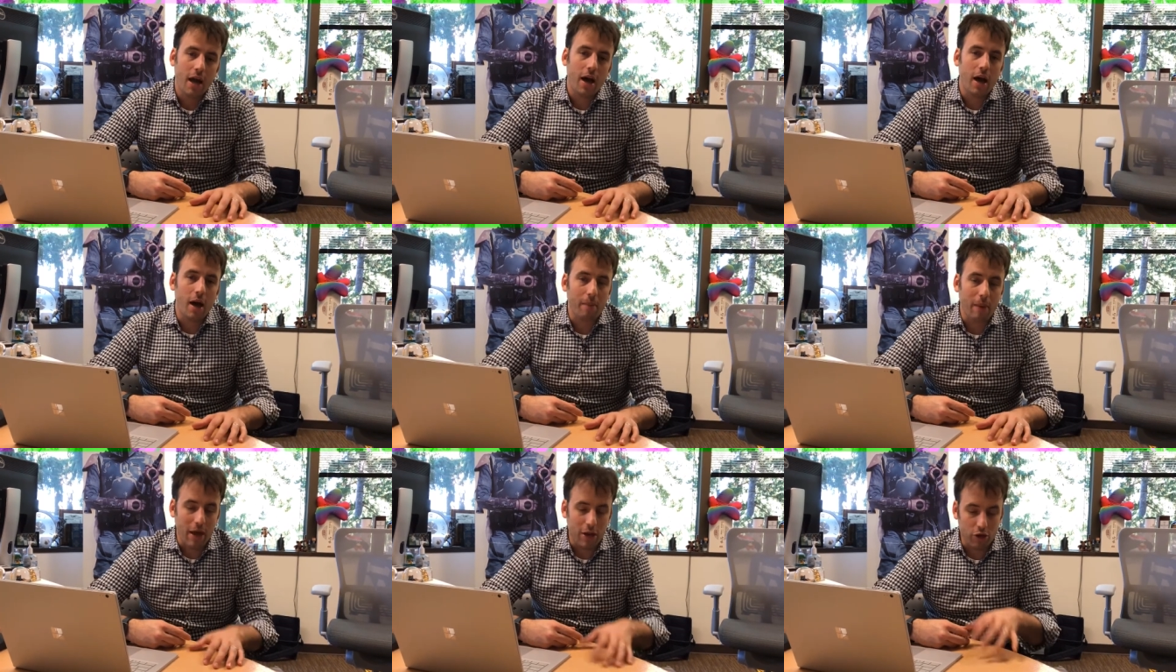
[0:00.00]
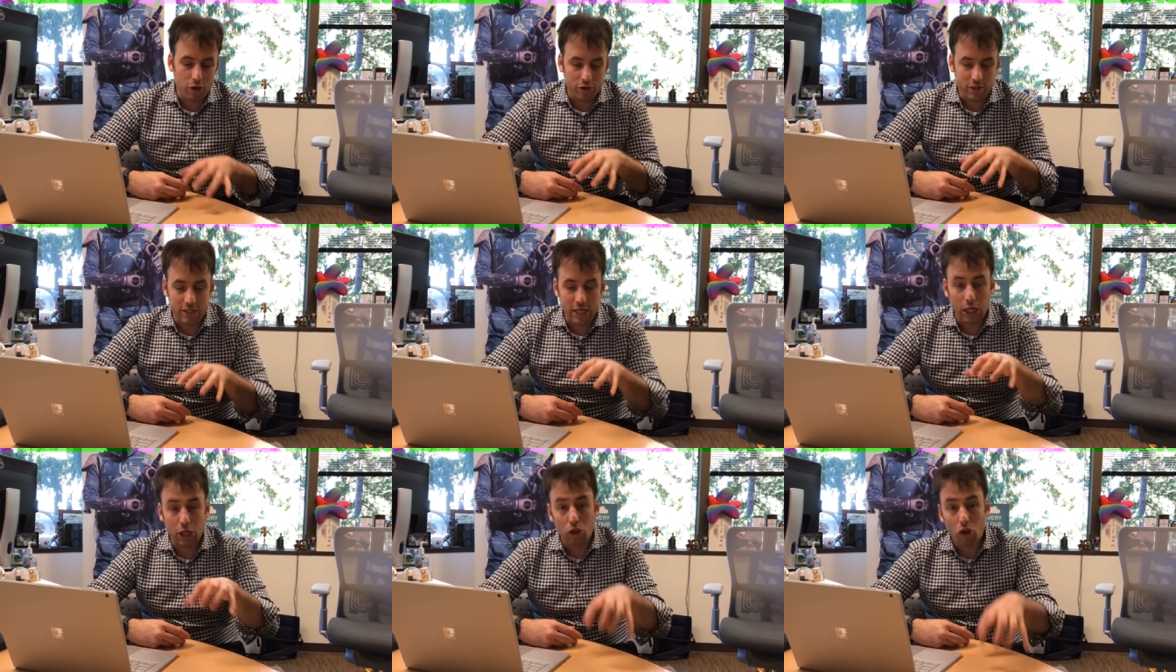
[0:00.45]
um, and you're
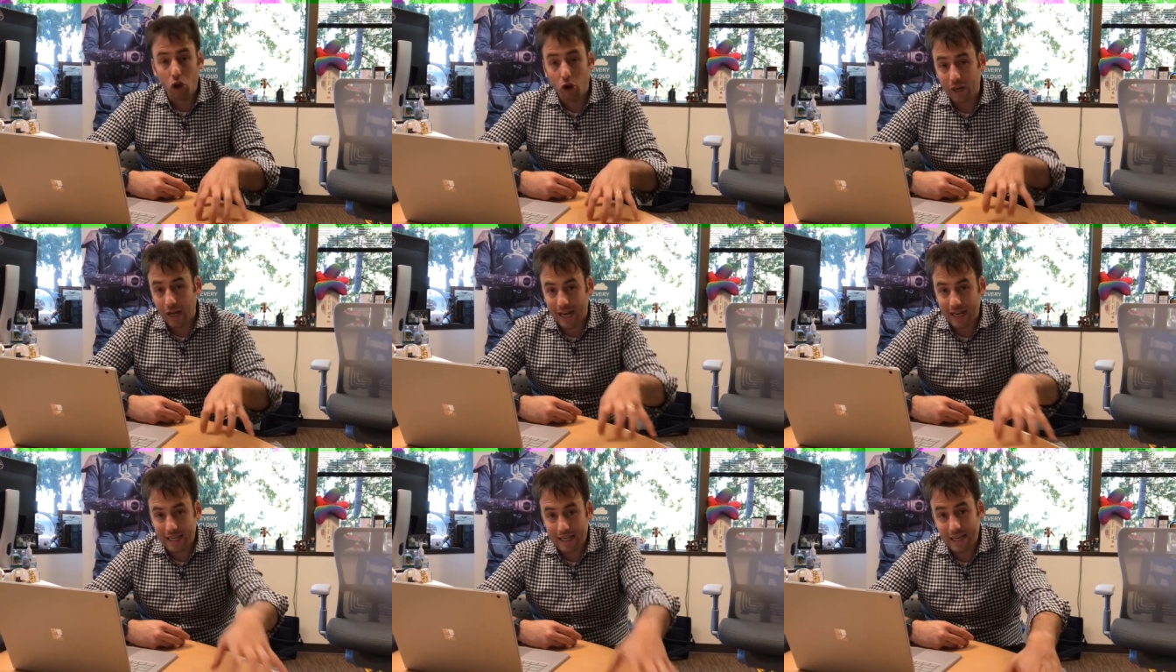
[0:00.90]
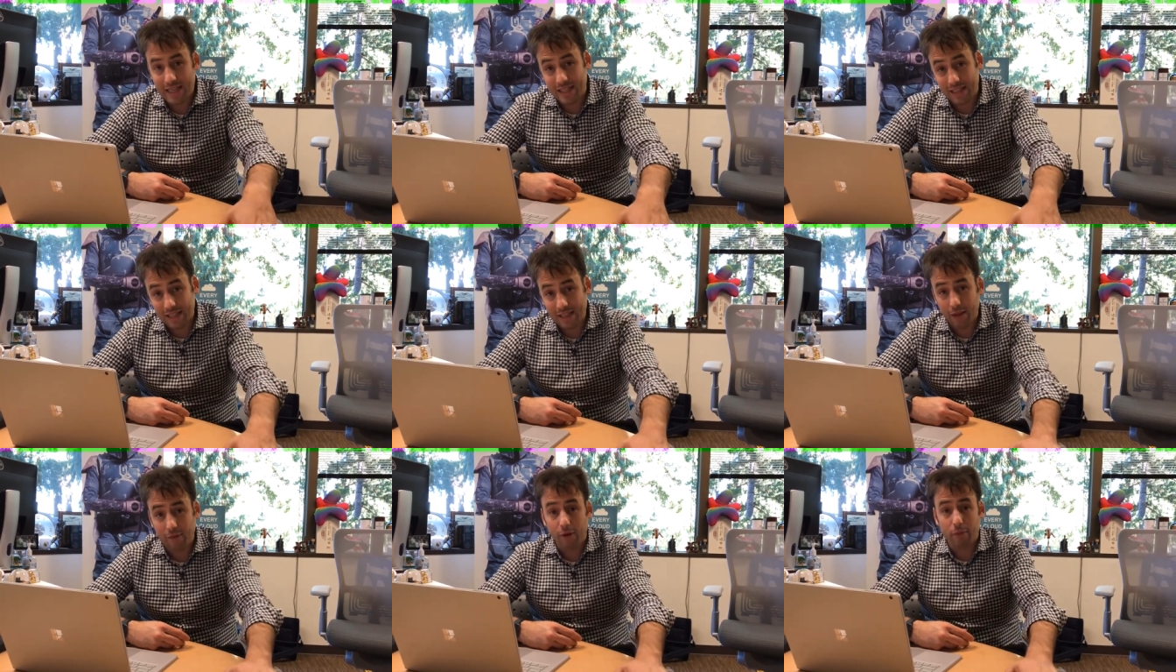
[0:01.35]
saying, look, I need to
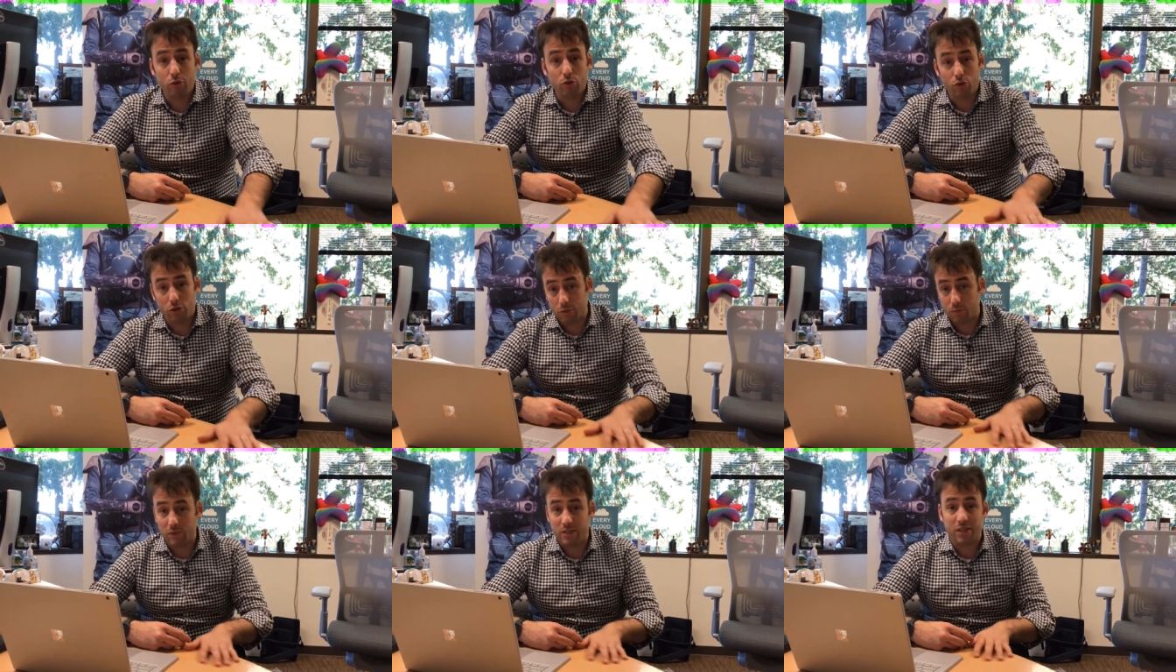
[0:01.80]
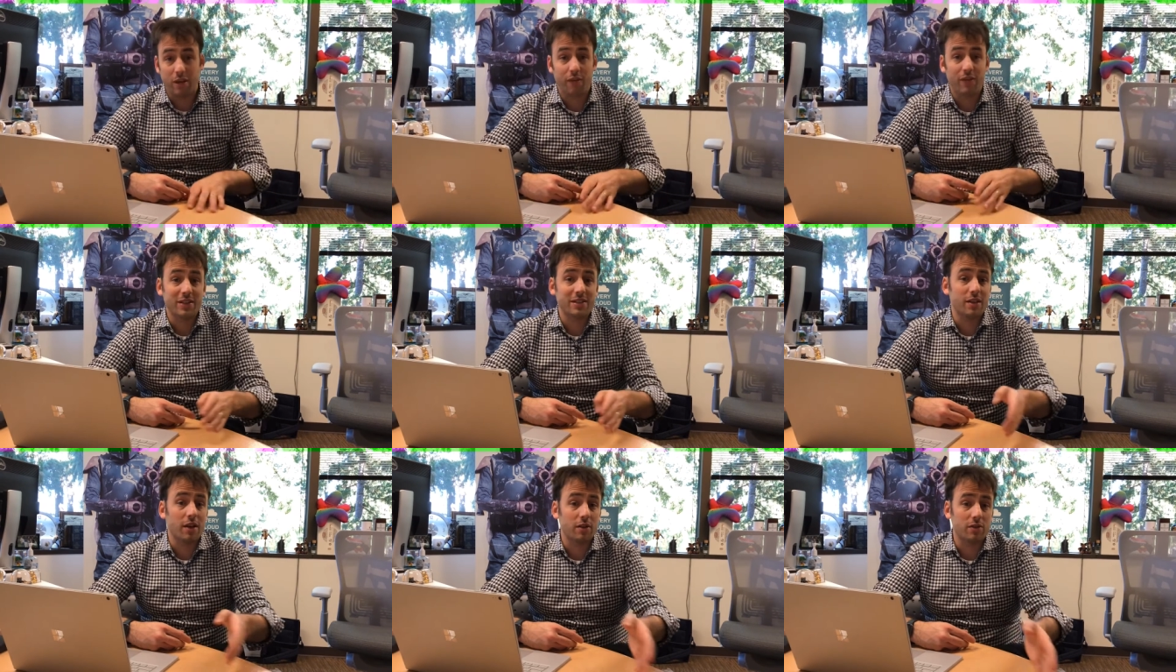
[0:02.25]
live up to a
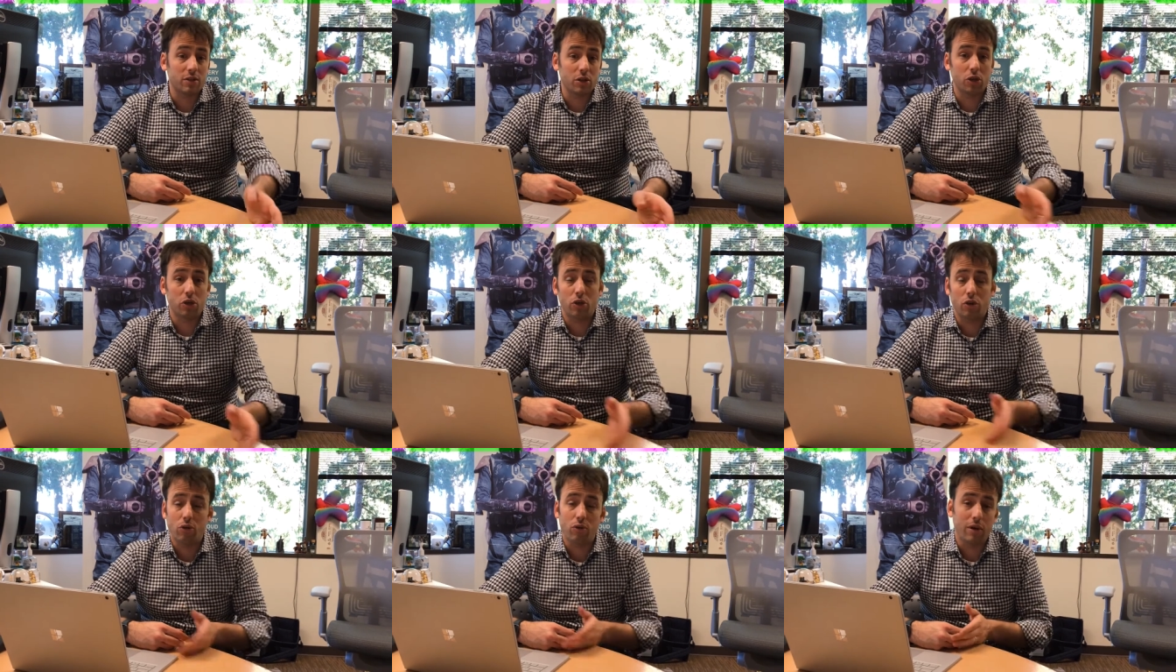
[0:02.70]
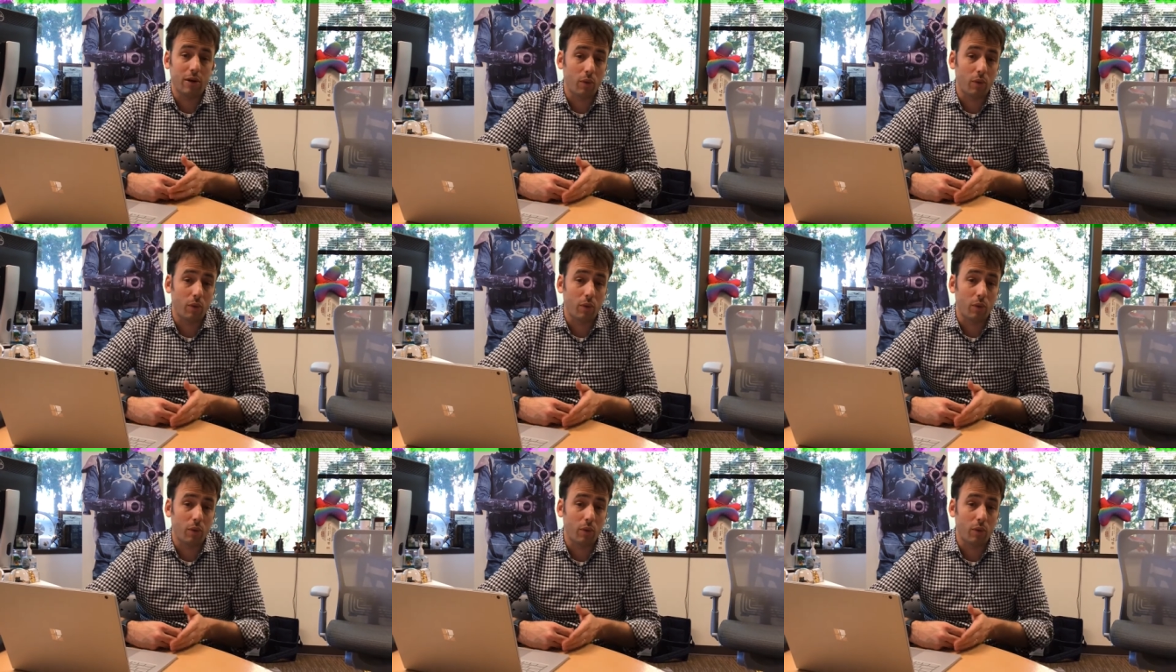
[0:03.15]
specific set of security,